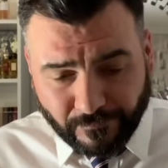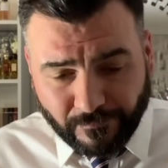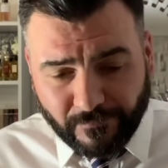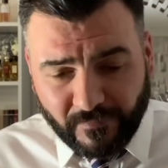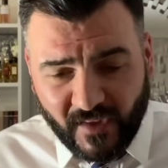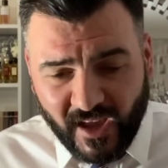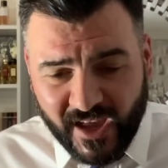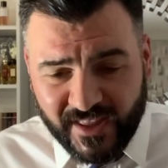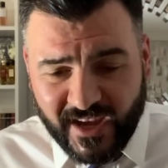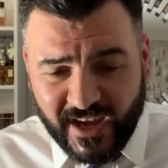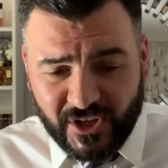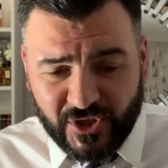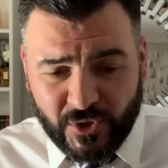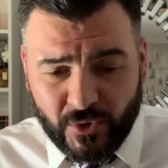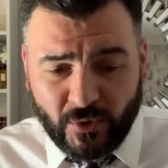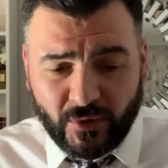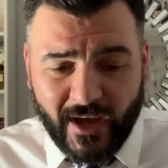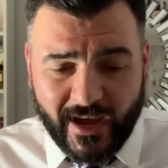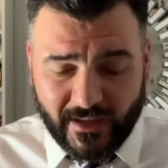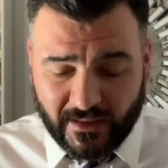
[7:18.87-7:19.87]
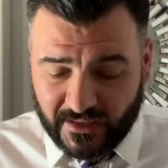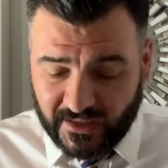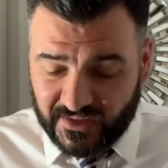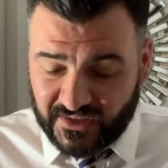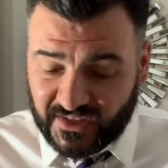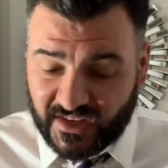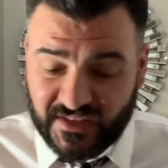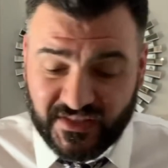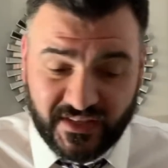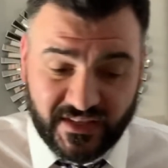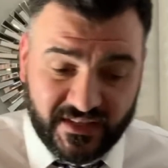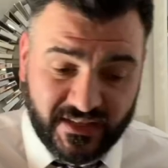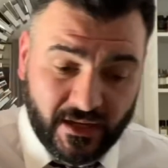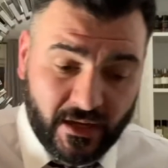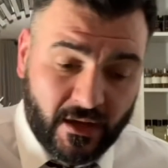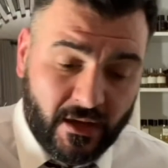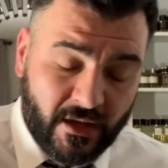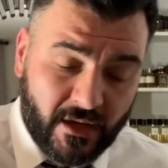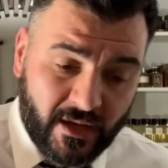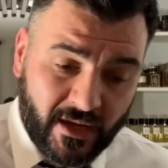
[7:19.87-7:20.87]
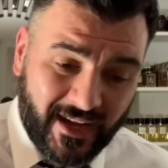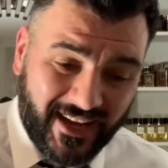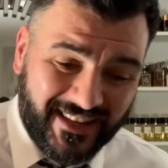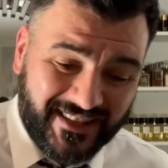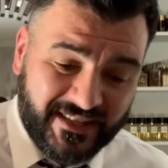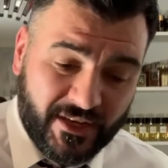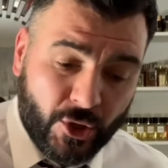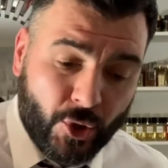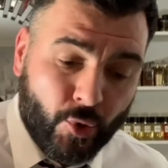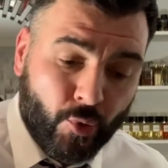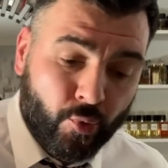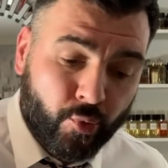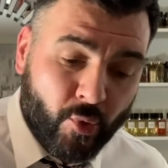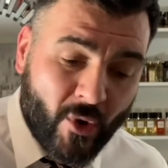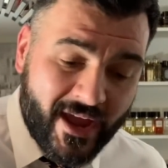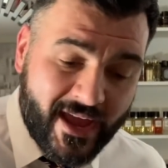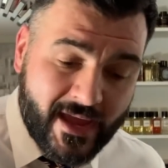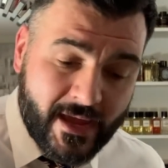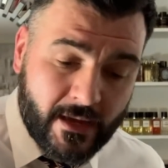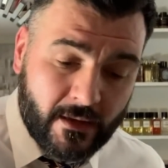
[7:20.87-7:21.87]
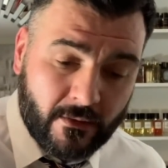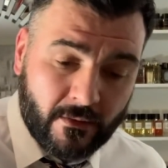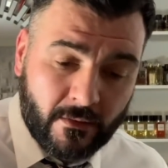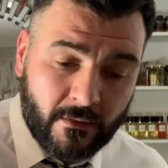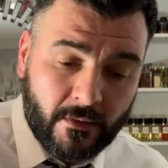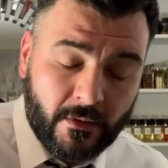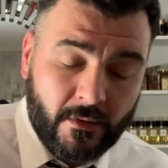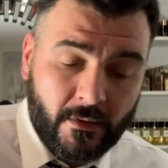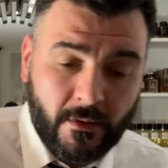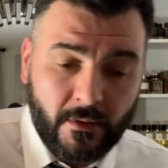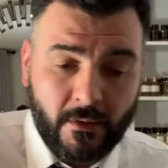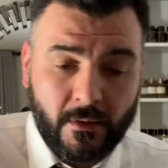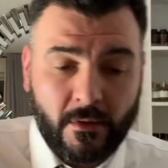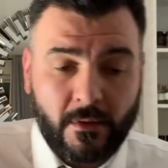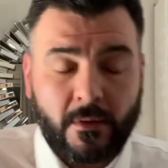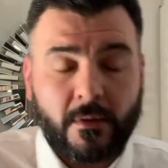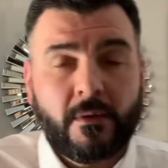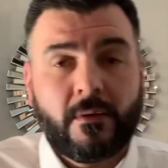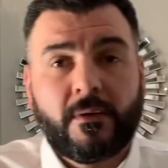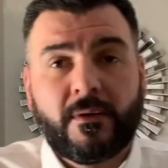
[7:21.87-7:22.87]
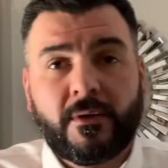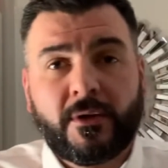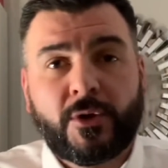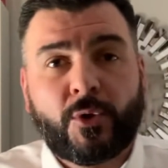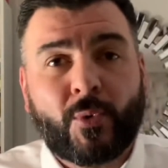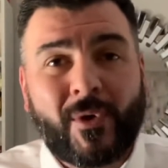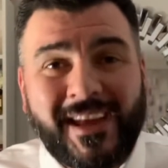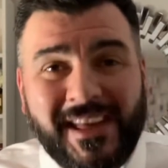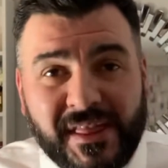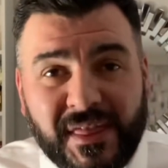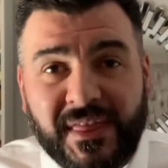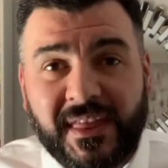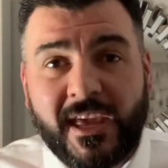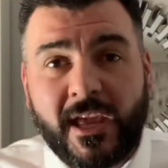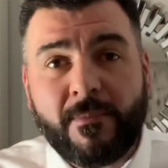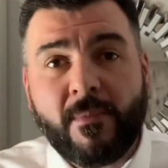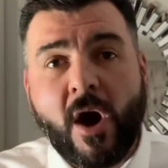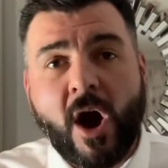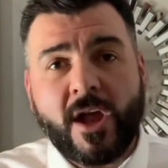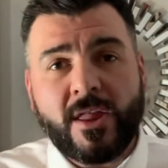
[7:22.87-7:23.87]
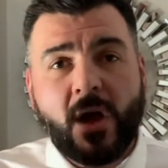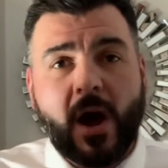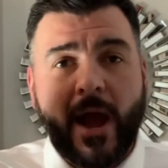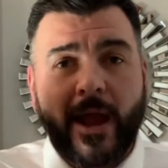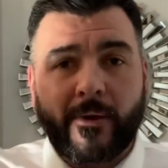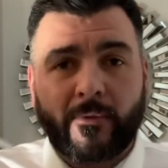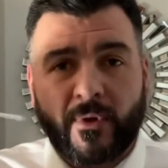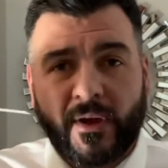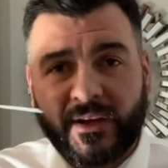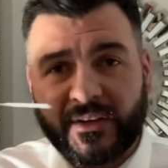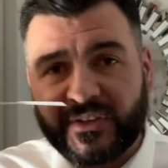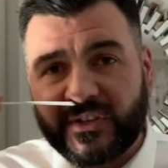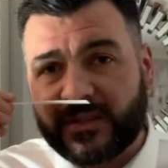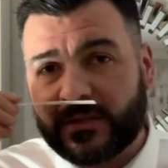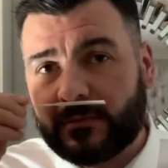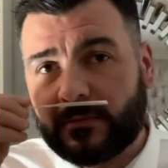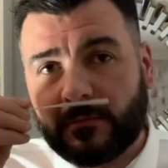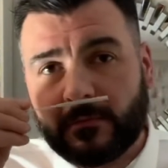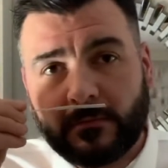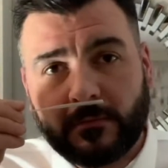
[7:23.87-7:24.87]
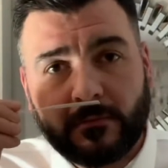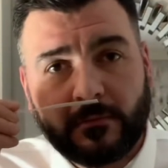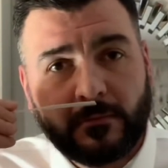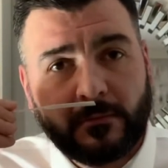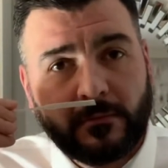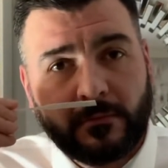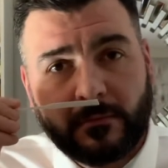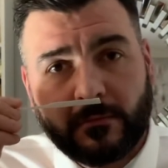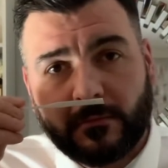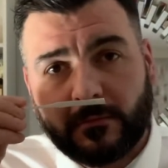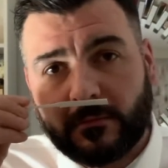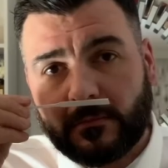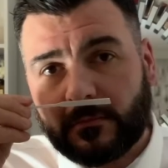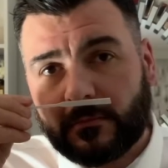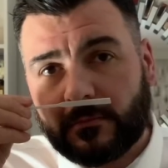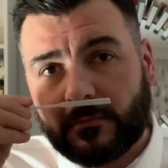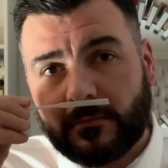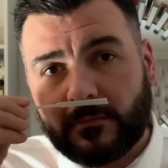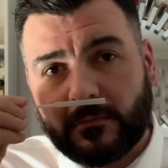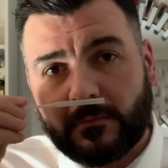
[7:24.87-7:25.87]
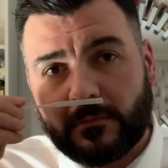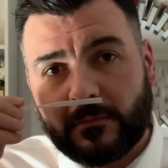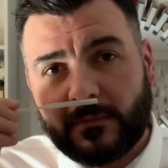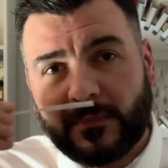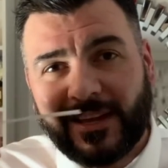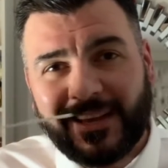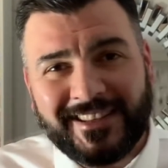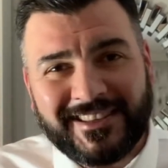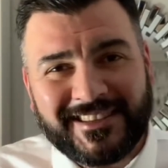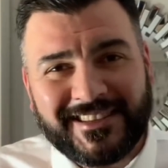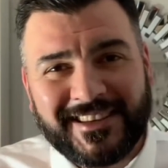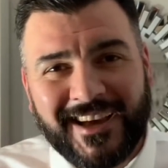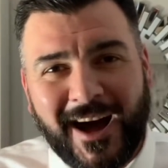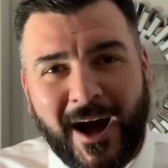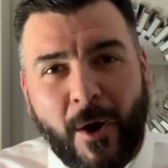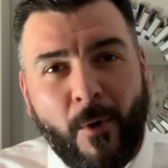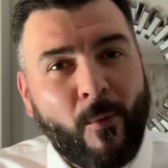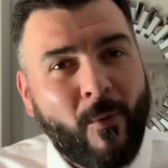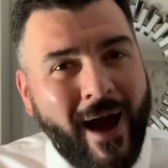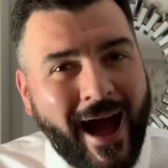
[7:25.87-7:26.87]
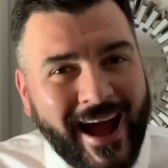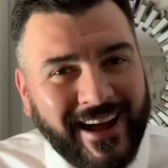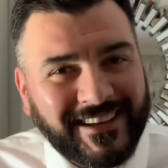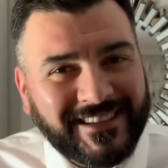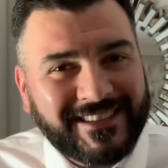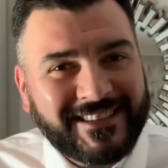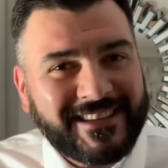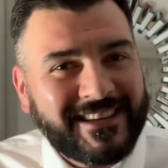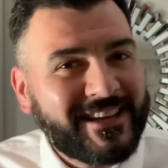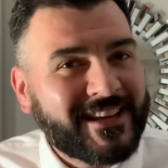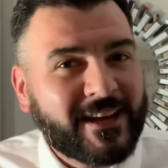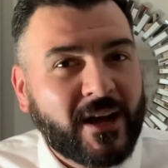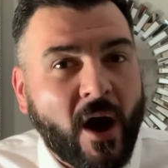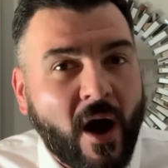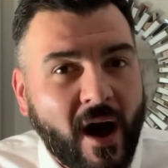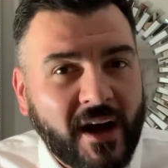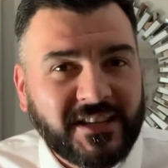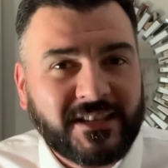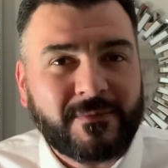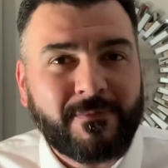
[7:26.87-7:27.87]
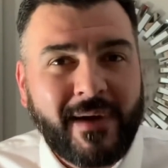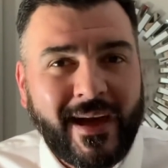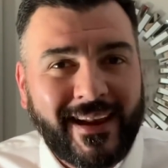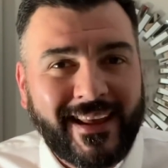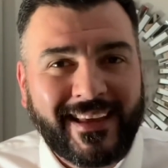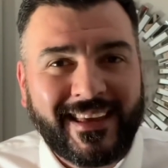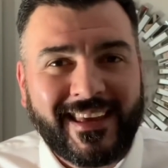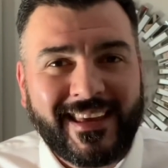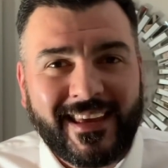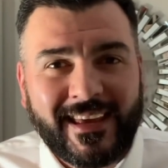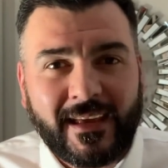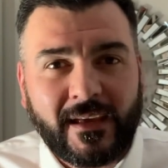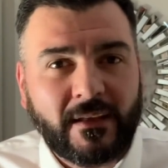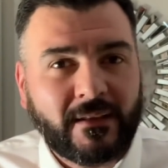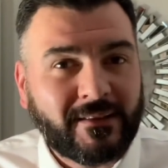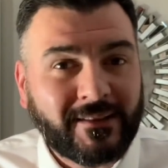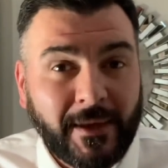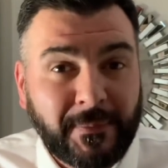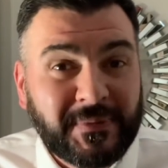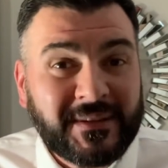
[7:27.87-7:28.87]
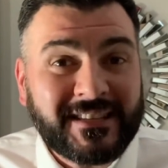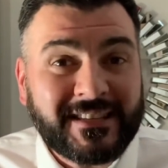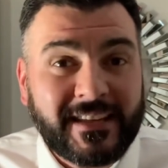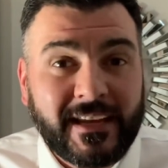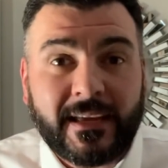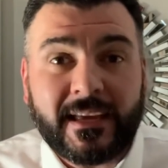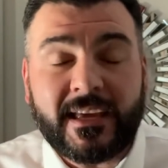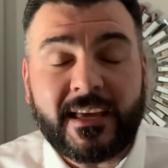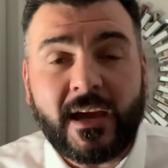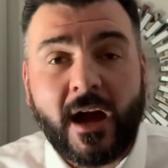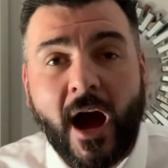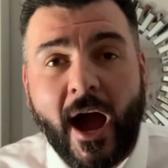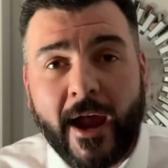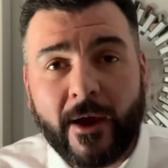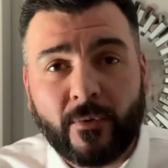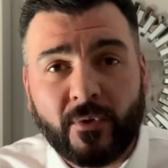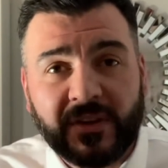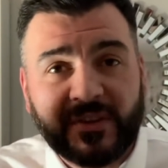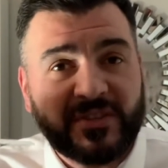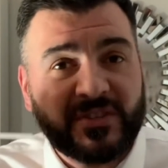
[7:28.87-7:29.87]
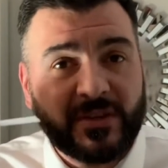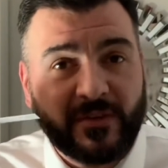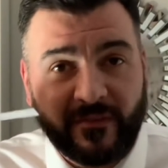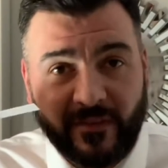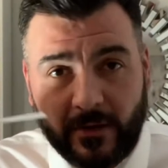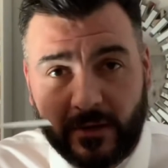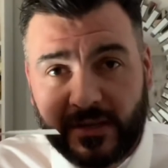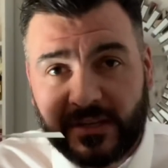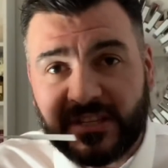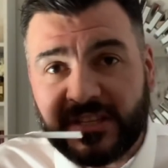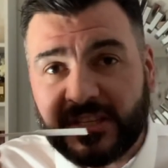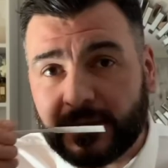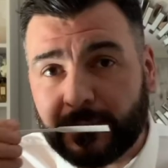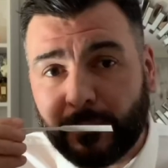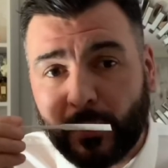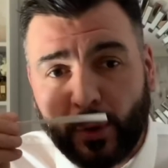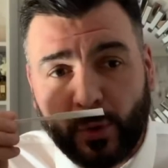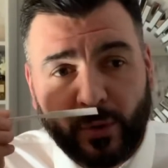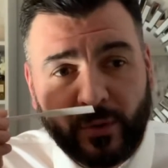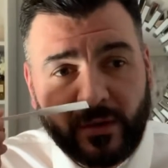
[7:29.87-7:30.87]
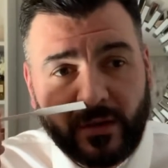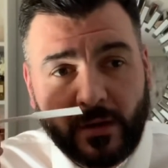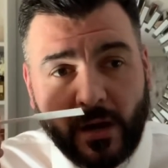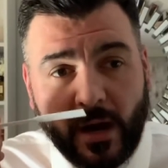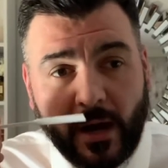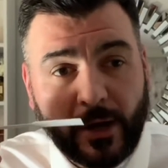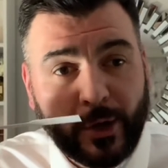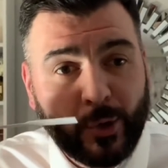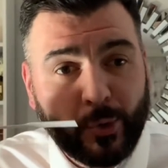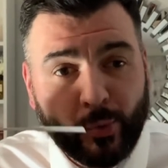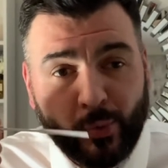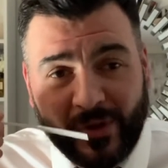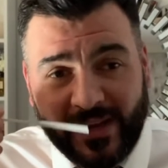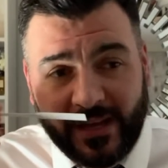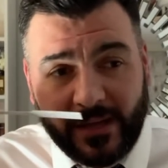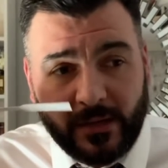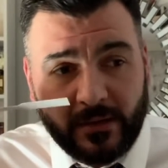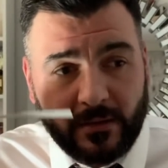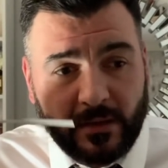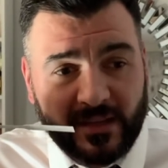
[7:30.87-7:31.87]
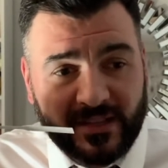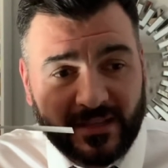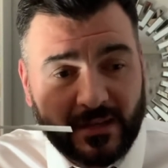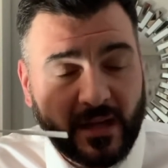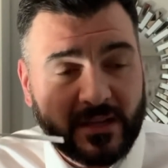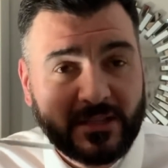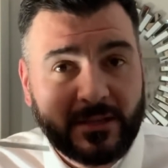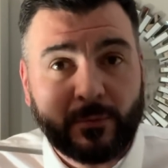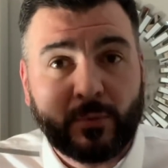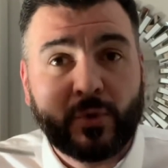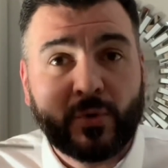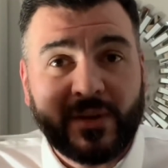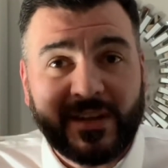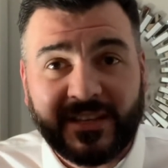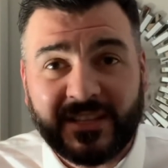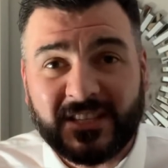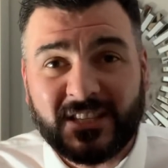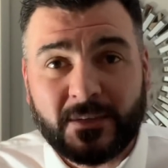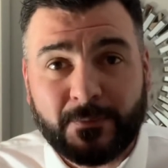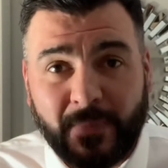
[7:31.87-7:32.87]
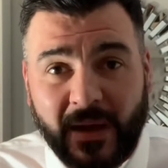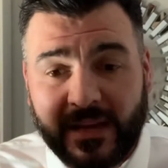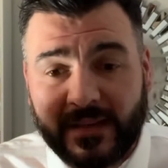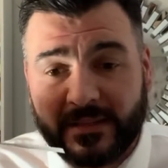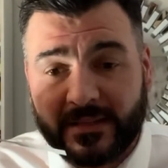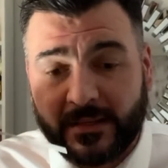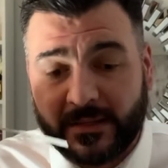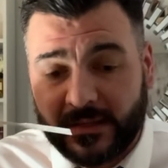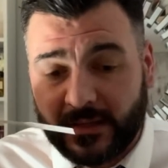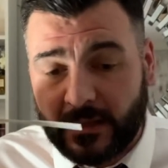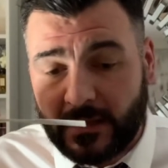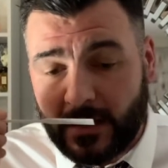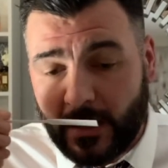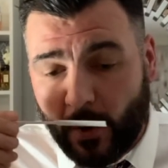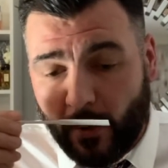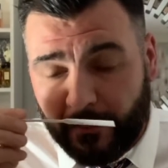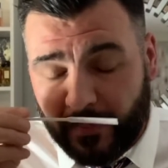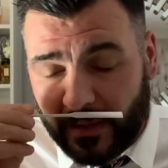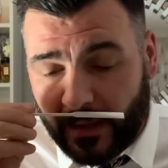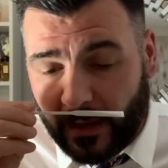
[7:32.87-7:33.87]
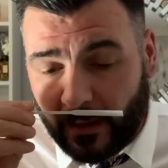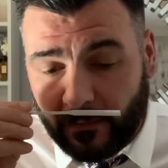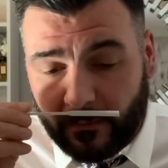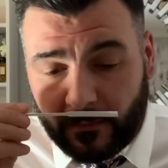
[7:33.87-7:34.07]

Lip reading: And I do like this because it's a great theme on iris. It's waxy, cosmetic-y, lipsticky iris, very smooth, green. It's got some green spices in the opening.